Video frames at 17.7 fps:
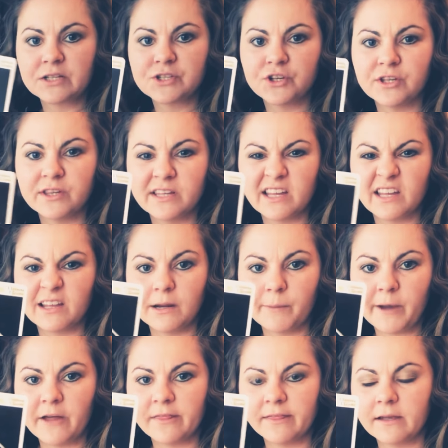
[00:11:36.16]
Start thinking
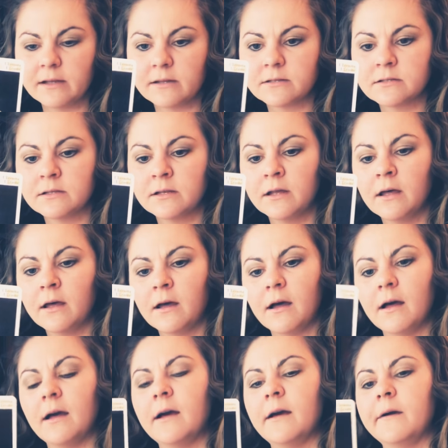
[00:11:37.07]
about things.
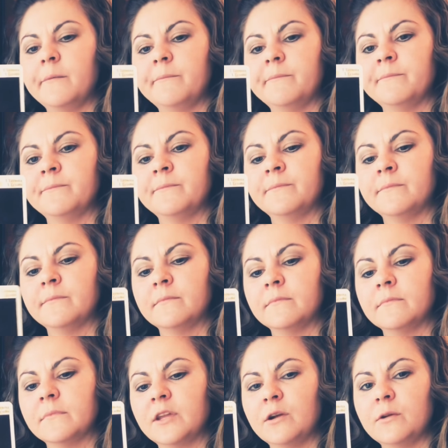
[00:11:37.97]
Um,
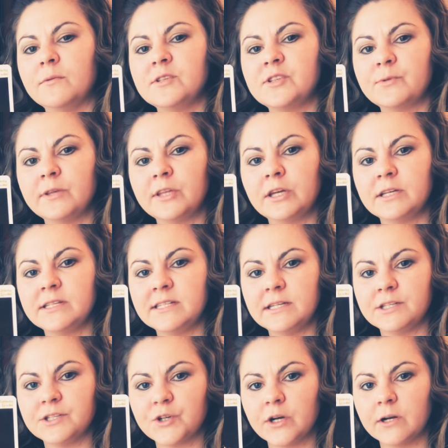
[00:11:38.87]
the Hermit's a really good
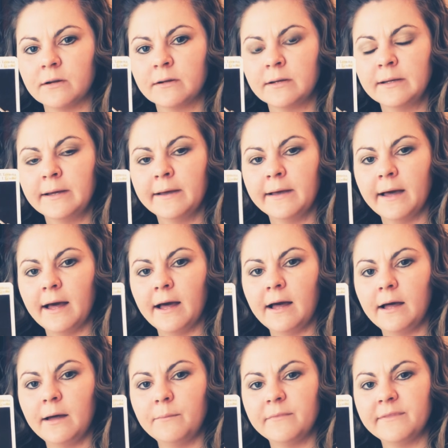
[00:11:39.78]
teacher.
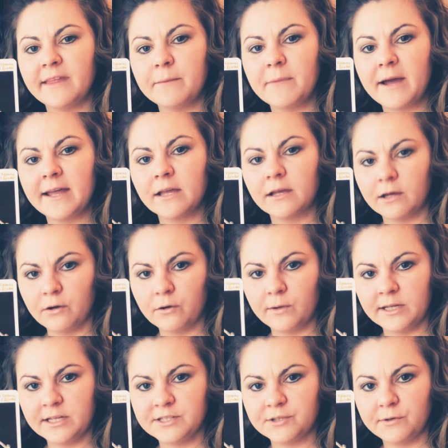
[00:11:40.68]
Um, they might go
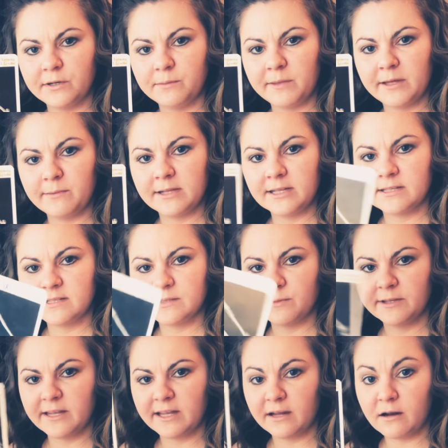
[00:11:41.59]
into it, maybe this has
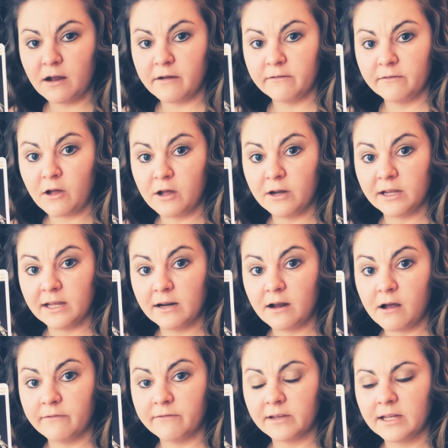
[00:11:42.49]
been like an off, on again,
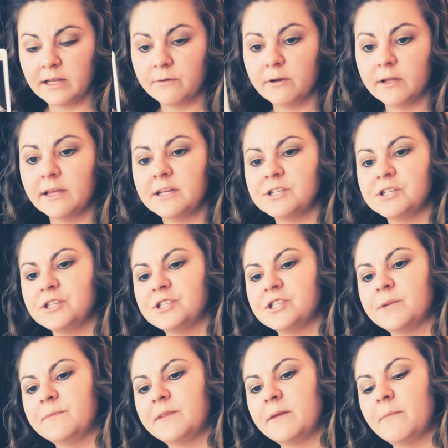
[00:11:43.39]
off again relationship.